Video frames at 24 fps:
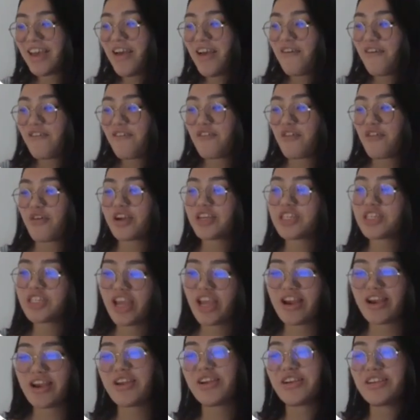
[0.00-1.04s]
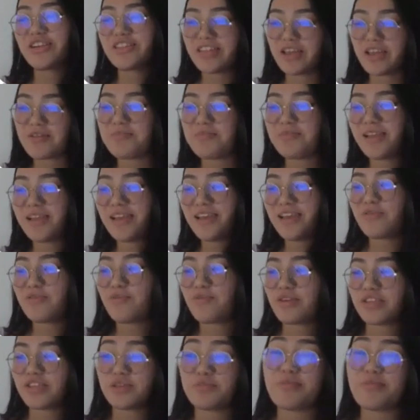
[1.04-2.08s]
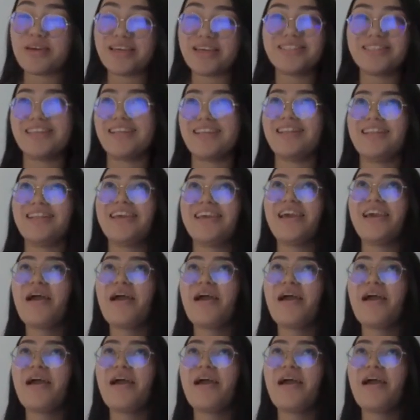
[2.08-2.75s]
for sharing her template, which basically